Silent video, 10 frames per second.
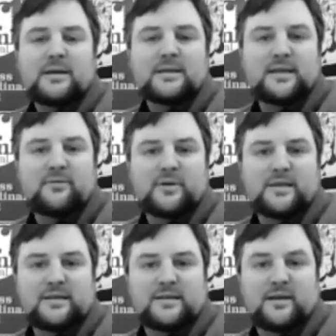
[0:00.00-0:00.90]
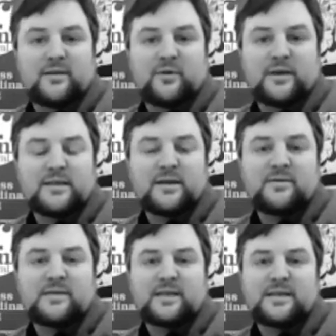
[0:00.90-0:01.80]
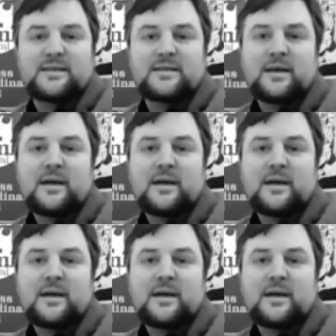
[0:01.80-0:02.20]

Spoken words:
delivering services